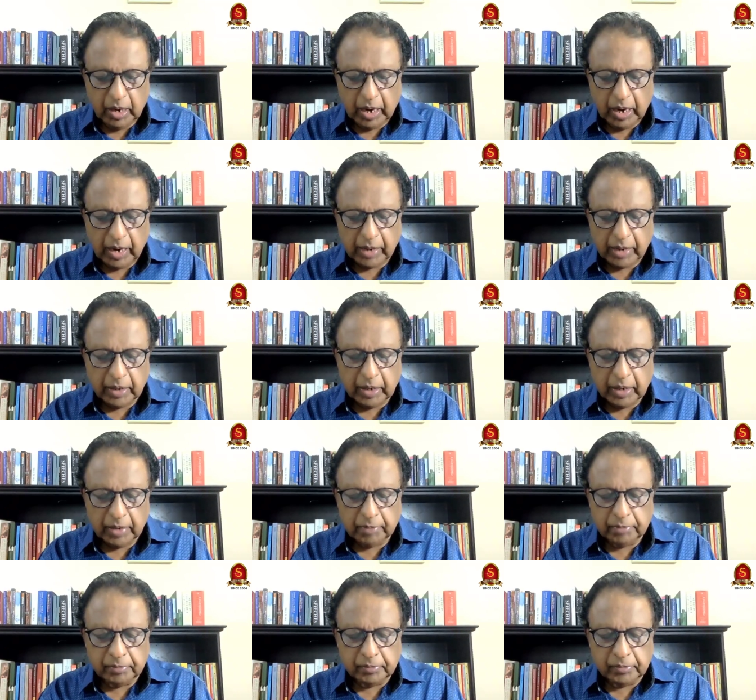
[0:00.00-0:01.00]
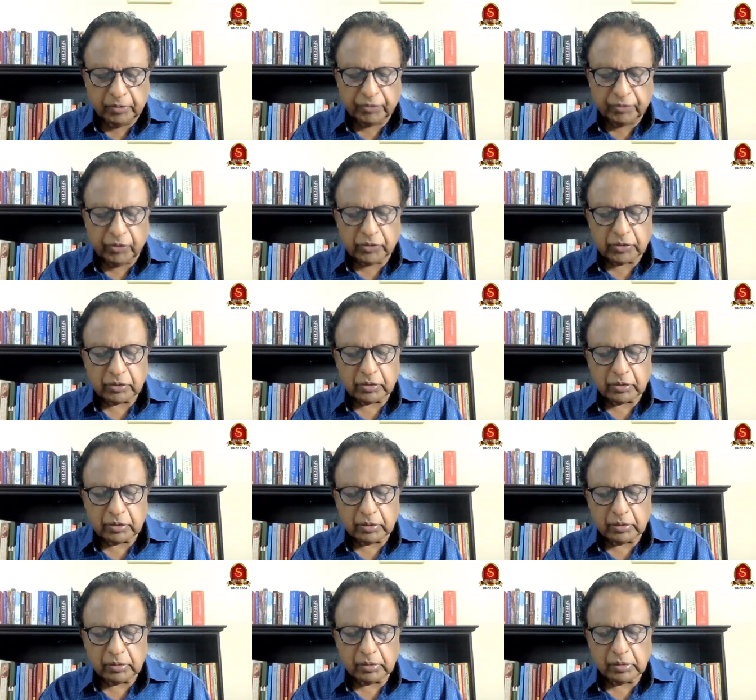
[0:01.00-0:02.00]
And um, of
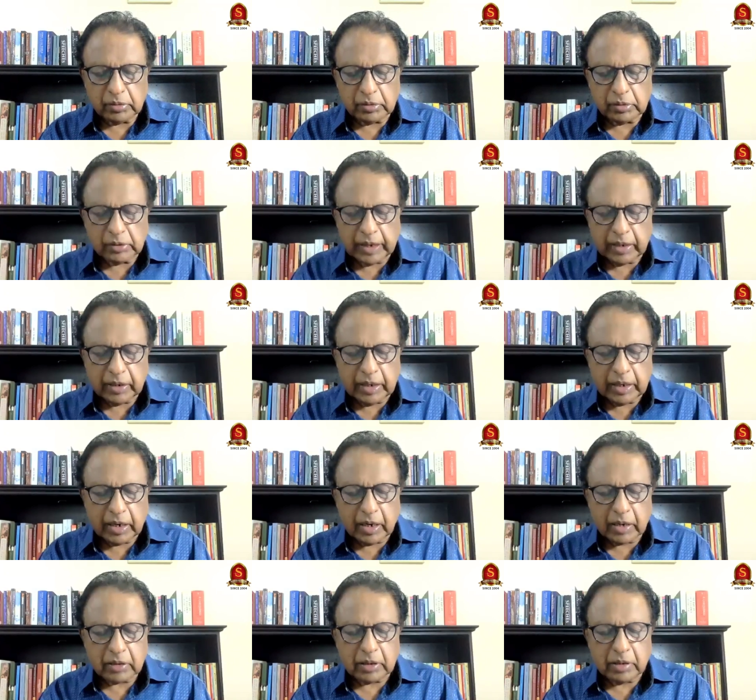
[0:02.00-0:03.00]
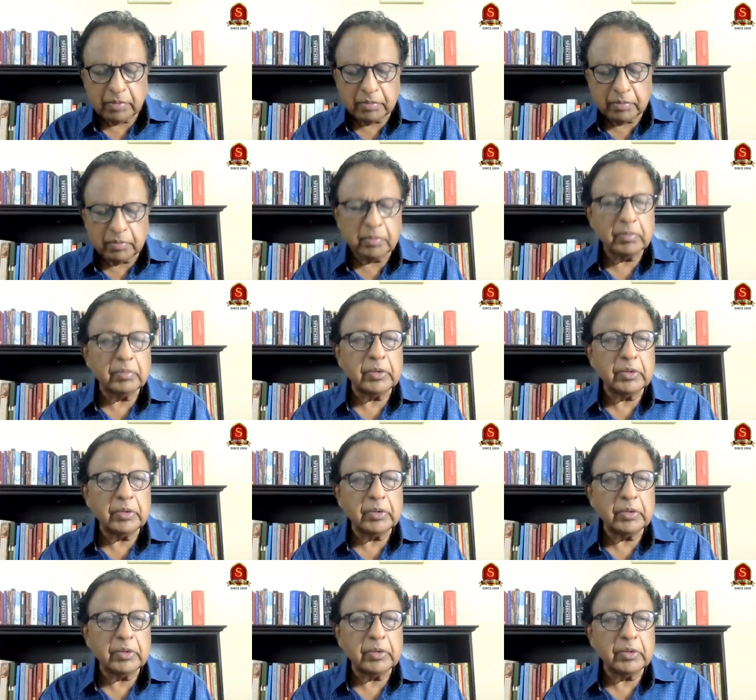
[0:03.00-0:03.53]
course, then there are some